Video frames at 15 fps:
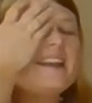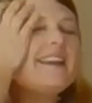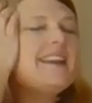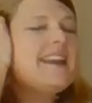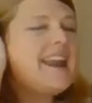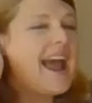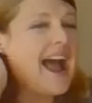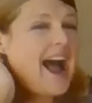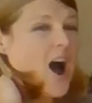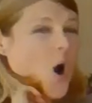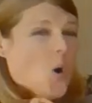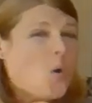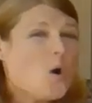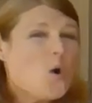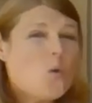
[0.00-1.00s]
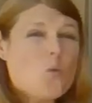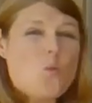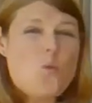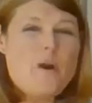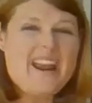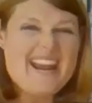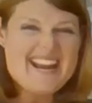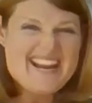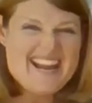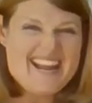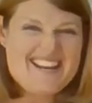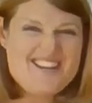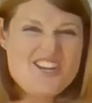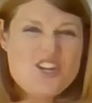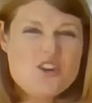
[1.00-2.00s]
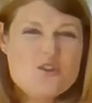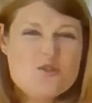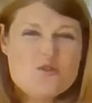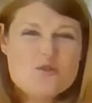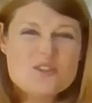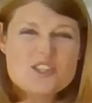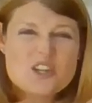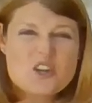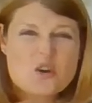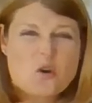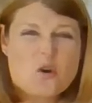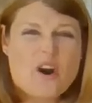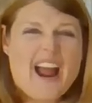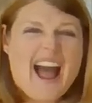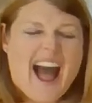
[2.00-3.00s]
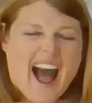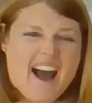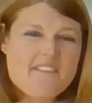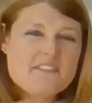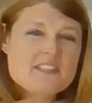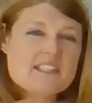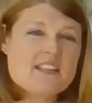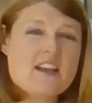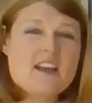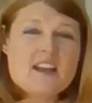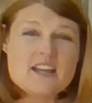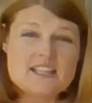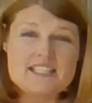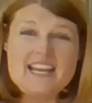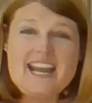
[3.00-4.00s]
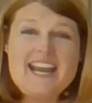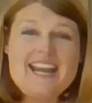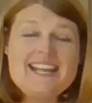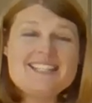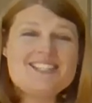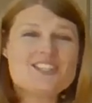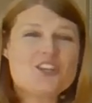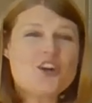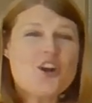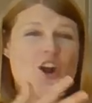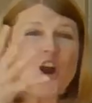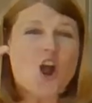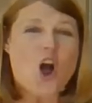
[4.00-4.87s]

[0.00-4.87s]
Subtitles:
Now, we can use graphs to answer